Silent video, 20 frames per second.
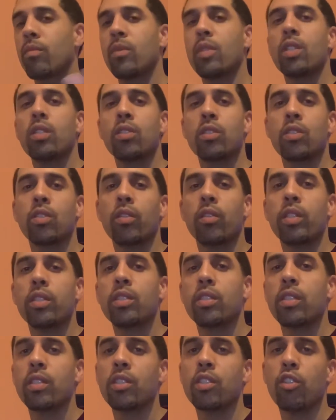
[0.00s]
So this
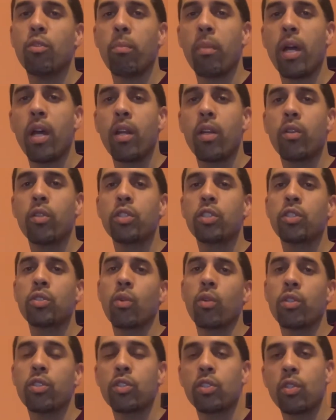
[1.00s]
is Nymano,
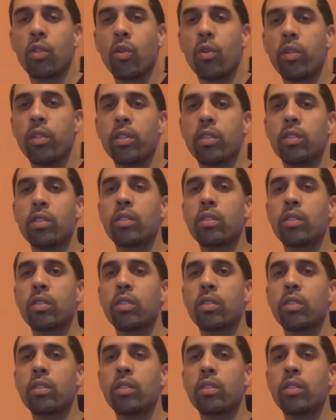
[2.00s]
Short Stories.